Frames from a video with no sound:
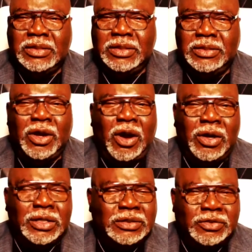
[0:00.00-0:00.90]
the
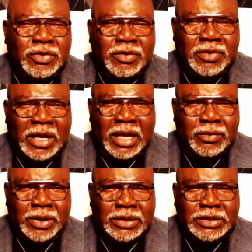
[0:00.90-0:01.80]
artistry of
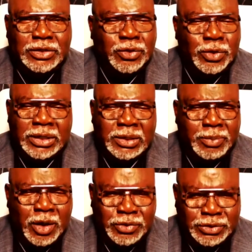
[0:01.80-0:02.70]
language to an
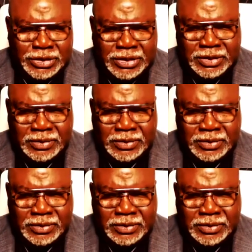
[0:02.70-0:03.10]
emoji.